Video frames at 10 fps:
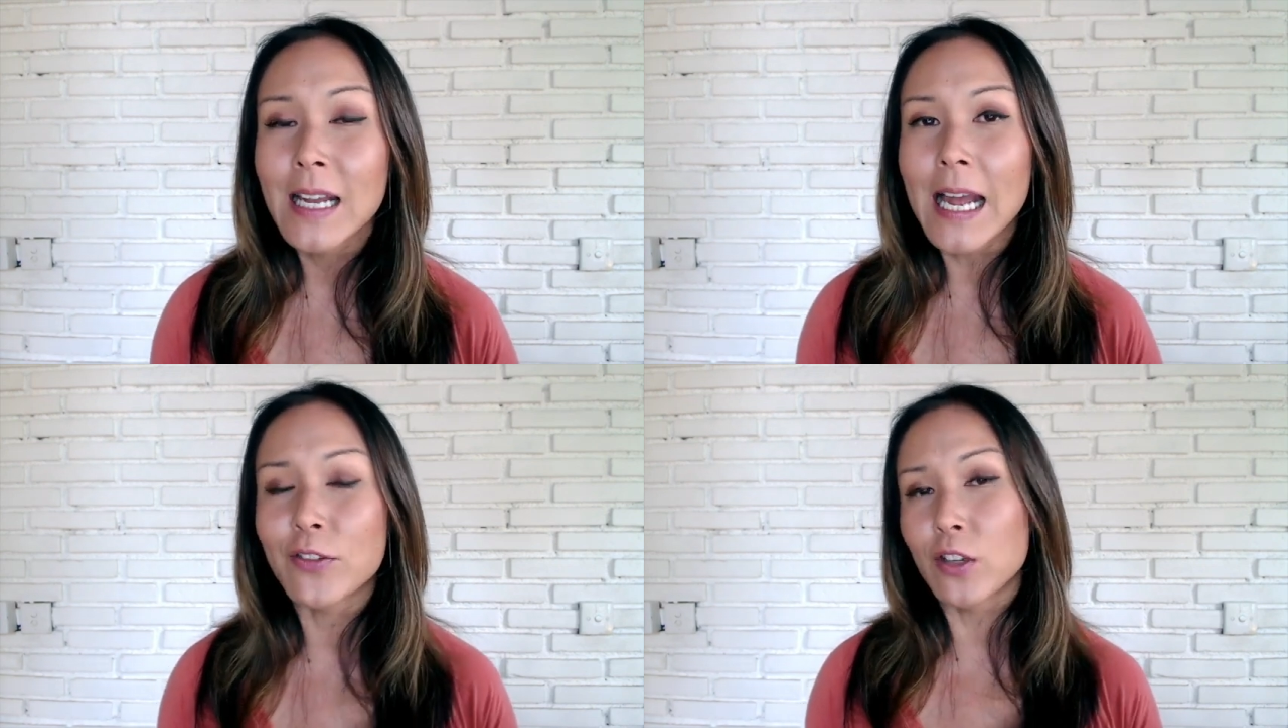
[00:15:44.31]

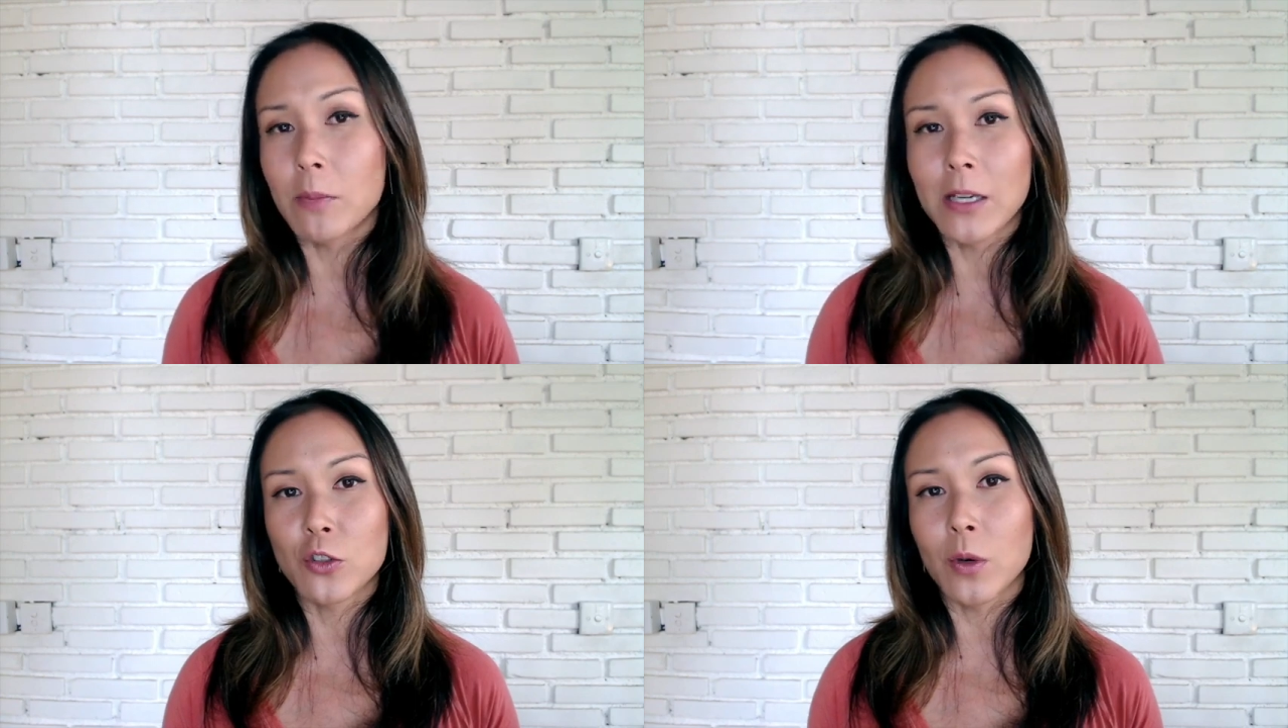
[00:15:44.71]
as their
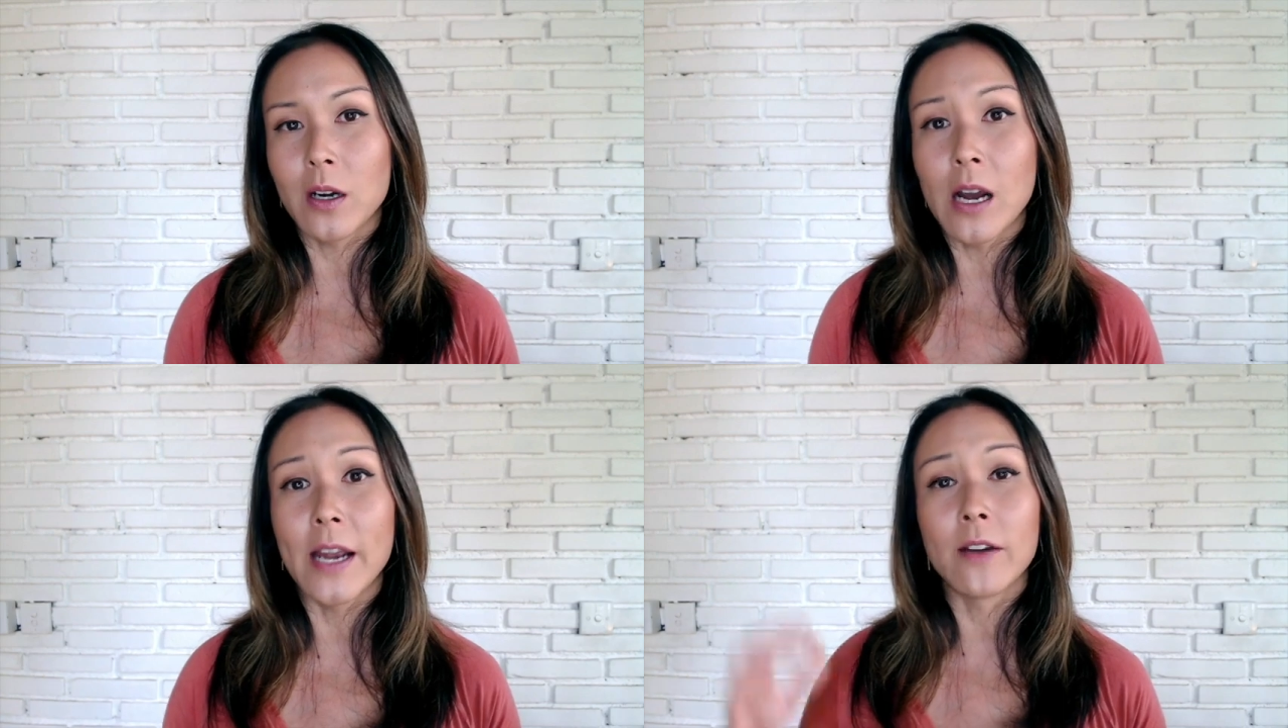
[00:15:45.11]
mentor and
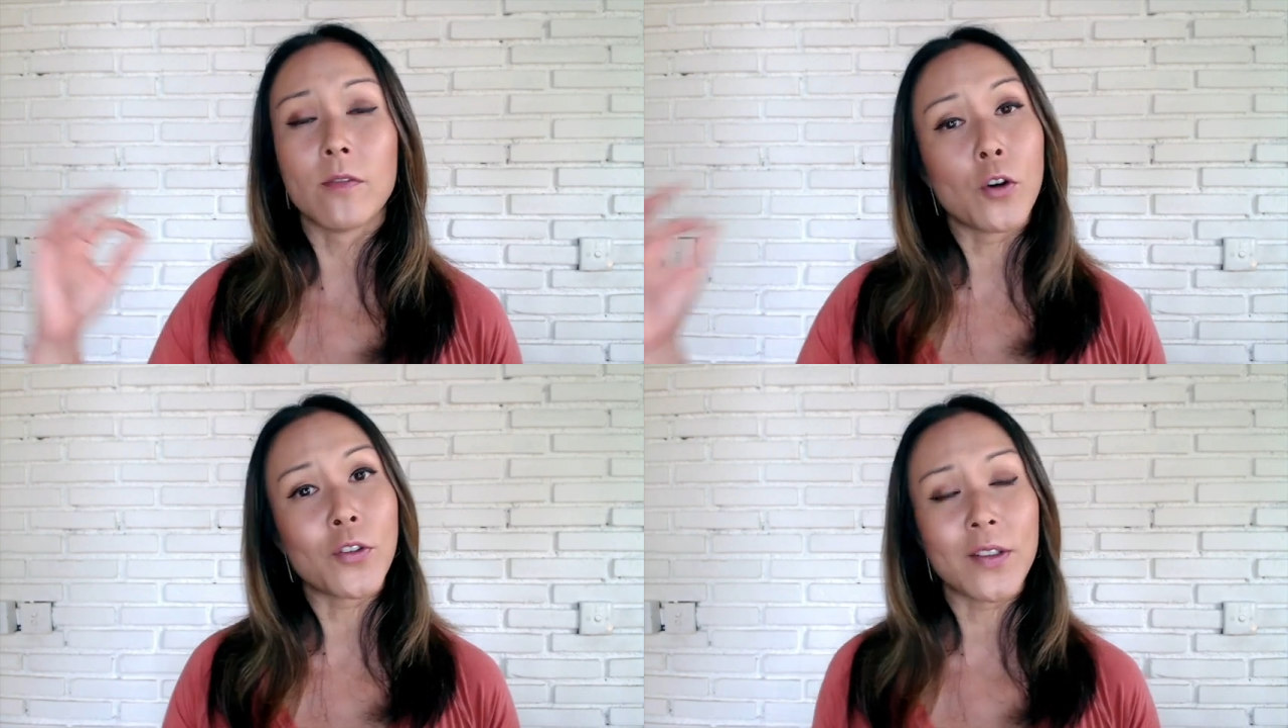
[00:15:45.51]
guide
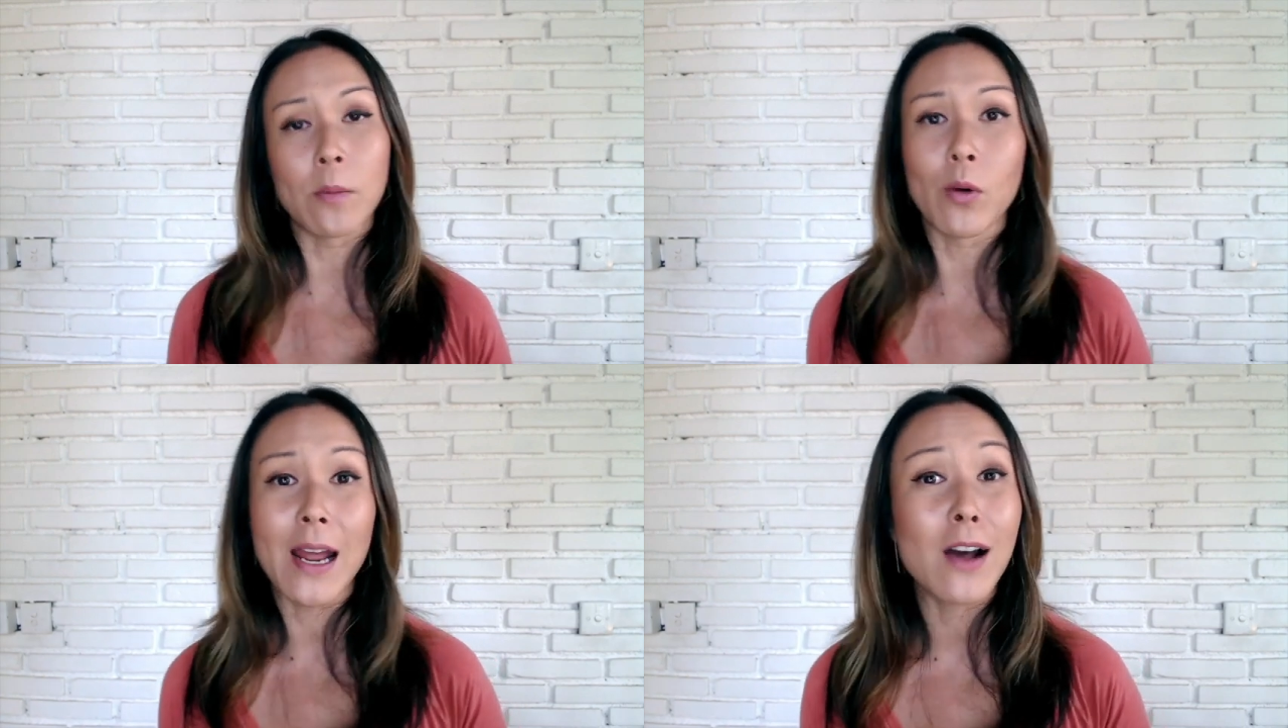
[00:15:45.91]
versus
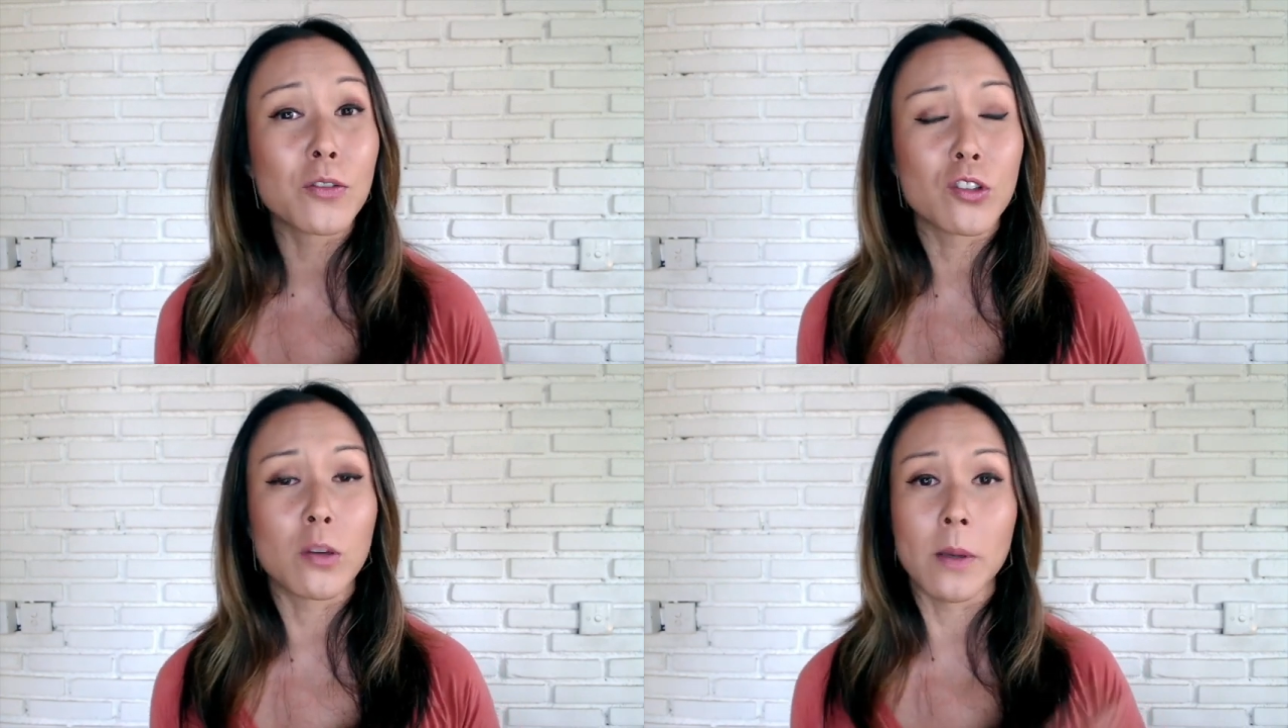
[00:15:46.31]
someone
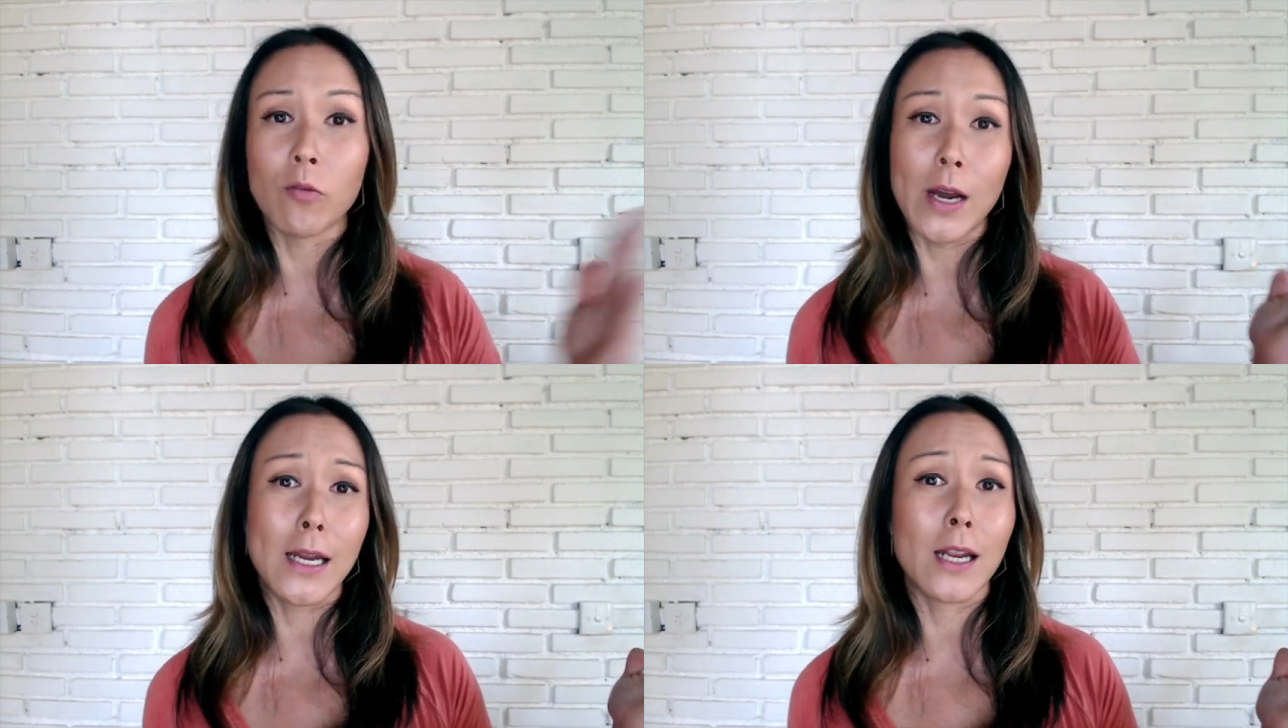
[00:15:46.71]
else who could be
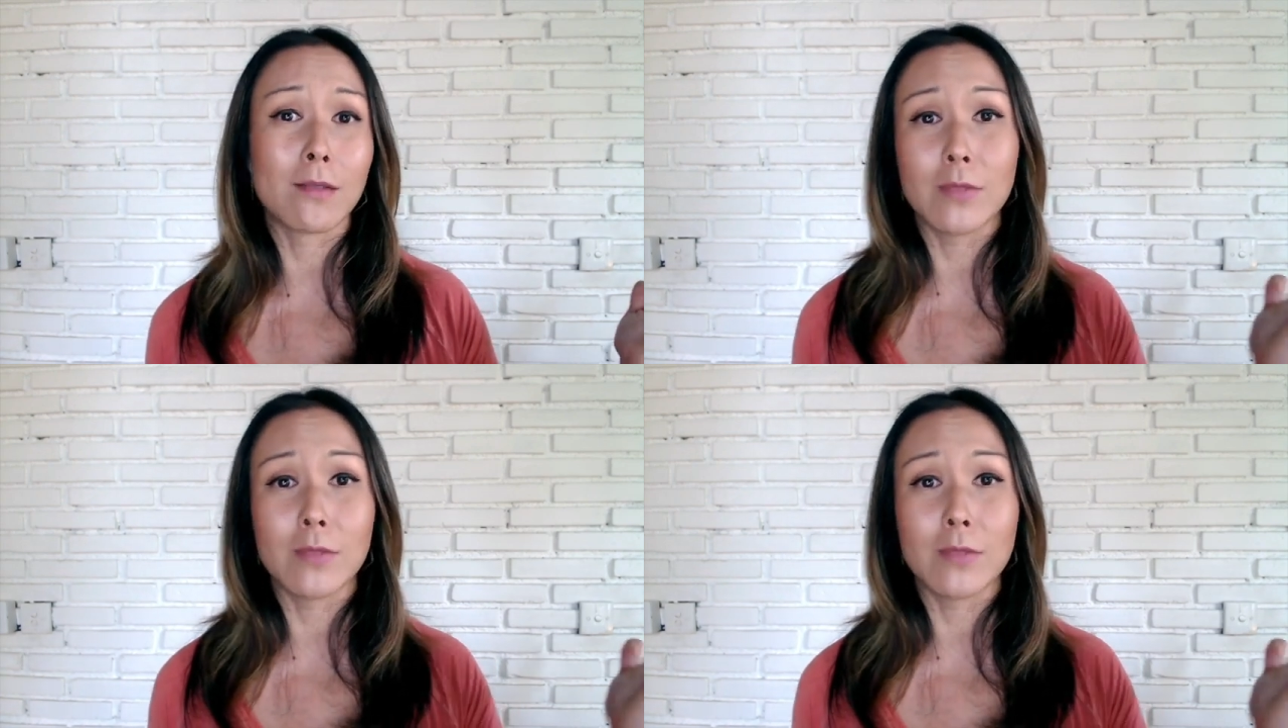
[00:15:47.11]
writing,